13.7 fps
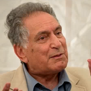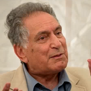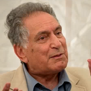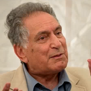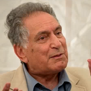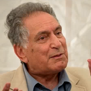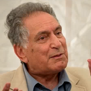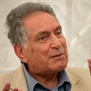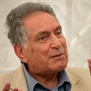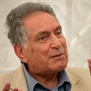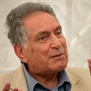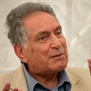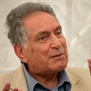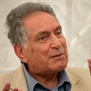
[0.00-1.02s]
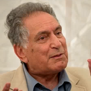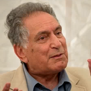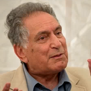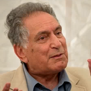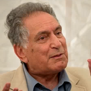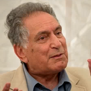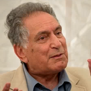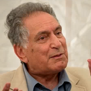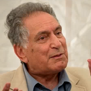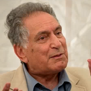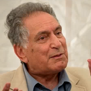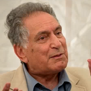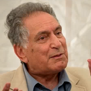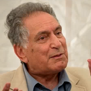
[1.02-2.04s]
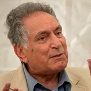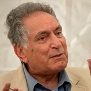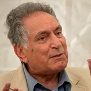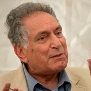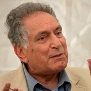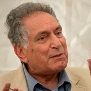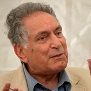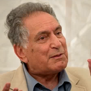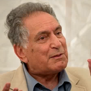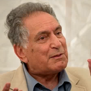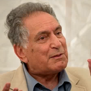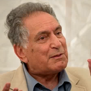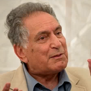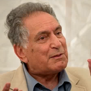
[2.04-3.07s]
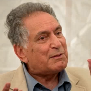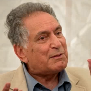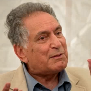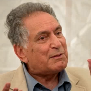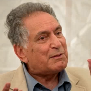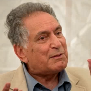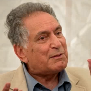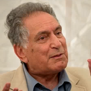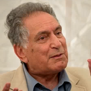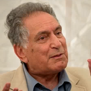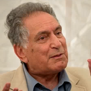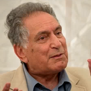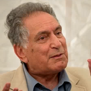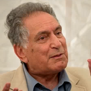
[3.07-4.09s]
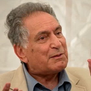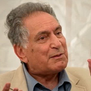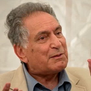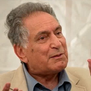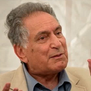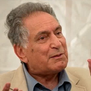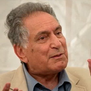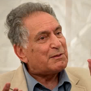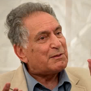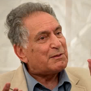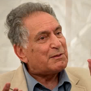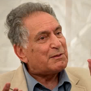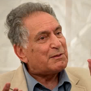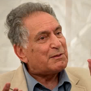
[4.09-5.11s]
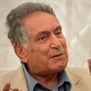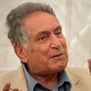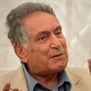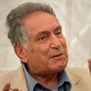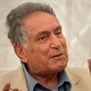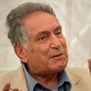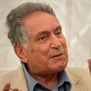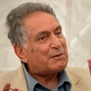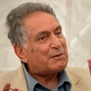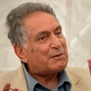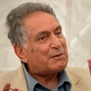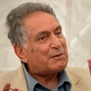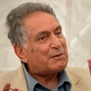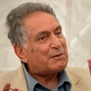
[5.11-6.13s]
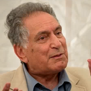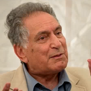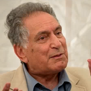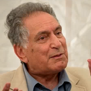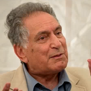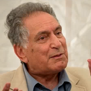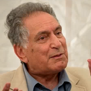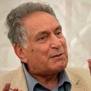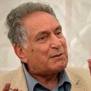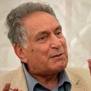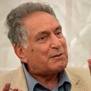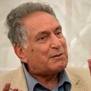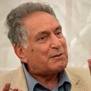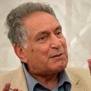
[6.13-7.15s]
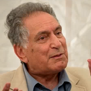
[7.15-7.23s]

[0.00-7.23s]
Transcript: [no speech]